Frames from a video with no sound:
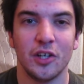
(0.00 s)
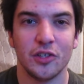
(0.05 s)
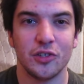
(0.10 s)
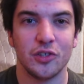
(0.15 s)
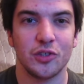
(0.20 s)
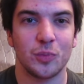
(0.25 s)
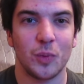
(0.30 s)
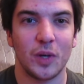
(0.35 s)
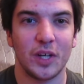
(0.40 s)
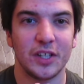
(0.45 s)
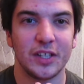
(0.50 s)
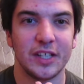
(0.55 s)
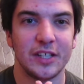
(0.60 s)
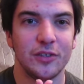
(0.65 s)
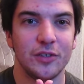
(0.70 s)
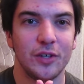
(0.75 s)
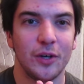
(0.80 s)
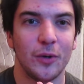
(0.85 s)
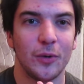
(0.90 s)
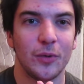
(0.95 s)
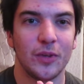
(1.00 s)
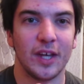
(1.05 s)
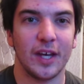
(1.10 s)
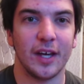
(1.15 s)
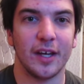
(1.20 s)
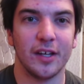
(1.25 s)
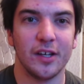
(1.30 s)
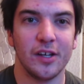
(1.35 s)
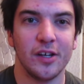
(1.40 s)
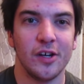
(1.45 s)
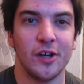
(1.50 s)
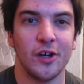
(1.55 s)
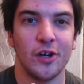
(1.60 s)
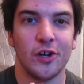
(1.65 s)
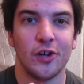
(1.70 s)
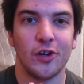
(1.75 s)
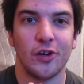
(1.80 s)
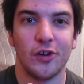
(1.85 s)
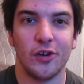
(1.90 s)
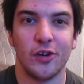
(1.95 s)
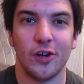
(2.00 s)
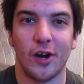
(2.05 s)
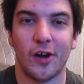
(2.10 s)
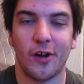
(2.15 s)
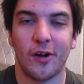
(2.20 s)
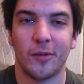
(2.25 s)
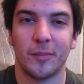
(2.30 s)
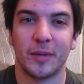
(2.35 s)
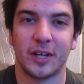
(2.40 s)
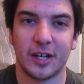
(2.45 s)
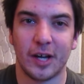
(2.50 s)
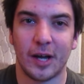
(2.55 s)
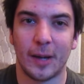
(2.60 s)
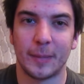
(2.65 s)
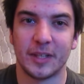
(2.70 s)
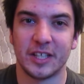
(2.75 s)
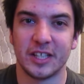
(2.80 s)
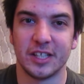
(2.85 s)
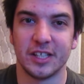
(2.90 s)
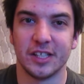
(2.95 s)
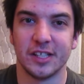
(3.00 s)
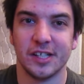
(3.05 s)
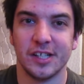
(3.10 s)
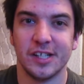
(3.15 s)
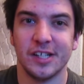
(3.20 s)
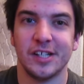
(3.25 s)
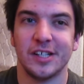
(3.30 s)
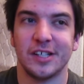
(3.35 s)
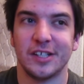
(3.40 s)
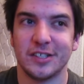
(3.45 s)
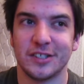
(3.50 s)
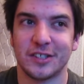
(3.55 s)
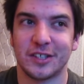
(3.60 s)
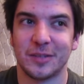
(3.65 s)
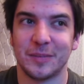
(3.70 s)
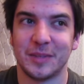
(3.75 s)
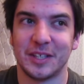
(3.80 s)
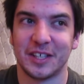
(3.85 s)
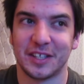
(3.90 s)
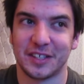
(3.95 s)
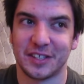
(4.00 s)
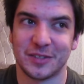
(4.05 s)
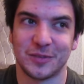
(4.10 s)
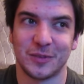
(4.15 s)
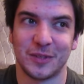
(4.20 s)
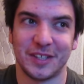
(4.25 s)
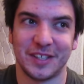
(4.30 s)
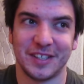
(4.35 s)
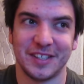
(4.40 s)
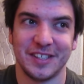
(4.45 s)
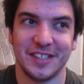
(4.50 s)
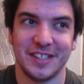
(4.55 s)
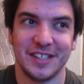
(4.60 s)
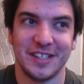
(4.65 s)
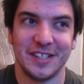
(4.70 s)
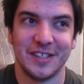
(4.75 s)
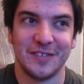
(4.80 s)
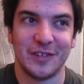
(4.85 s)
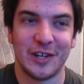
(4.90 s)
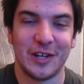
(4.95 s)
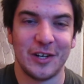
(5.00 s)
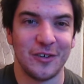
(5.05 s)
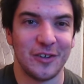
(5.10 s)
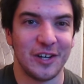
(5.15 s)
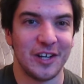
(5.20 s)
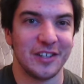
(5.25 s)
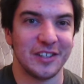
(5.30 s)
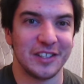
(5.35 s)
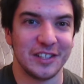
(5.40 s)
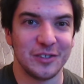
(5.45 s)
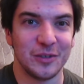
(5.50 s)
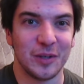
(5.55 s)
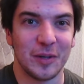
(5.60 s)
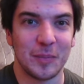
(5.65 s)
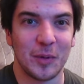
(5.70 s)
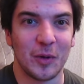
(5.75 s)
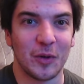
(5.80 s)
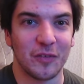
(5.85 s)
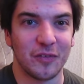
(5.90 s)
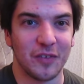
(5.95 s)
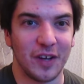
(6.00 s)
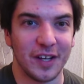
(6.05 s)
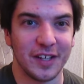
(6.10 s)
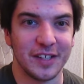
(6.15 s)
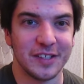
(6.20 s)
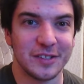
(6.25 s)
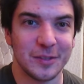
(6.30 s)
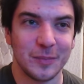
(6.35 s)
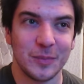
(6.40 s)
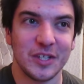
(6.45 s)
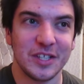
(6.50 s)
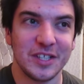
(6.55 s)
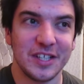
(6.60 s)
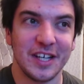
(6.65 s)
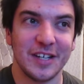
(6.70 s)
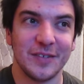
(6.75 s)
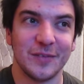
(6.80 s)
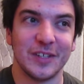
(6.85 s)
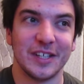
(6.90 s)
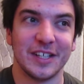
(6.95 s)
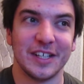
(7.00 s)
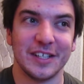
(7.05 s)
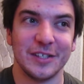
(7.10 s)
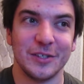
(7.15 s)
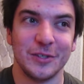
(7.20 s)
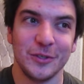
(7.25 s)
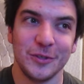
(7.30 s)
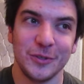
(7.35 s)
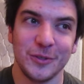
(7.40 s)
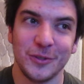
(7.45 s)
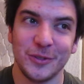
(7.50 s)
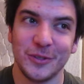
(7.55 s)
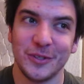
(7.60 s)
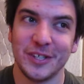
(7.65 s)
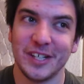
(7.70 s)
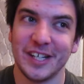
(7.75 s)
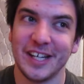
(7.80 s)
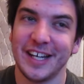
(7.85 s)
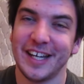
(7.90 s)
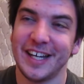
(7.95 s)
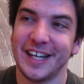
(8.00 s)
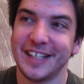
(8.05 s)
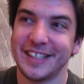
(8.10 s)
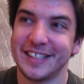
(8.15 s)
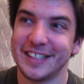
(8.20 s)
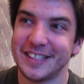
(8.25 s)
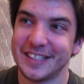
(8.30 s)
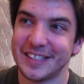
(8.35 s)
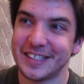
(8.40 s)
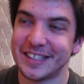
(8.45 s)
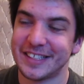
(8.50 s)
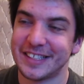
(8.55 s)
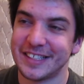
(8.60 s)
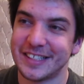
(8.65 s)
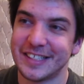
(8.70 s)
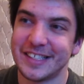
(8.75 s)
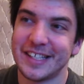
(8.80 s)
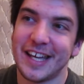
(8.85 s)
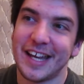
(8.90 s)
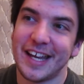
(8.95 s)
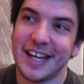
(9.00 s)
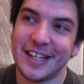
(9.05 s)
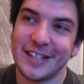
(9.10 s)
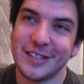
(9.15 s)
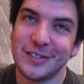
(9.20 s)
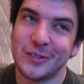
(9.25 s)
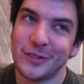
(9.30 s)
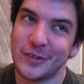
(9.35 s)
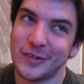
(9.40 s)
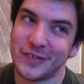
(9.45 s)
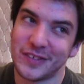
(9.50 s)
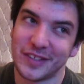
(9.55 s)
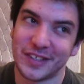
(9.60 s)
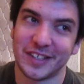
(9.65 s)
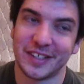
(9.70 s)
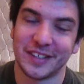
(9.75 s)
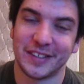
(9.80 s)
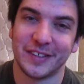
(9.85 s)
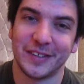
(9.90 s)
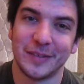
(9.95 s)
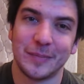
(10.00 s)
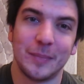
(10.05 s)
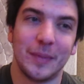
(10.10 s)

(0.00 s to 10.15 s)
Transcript: Just want to let you know that not all my comedy is going to be like this one. Very rarely do I poke fun at someone, and when I do, I tend to think that they deserve a little.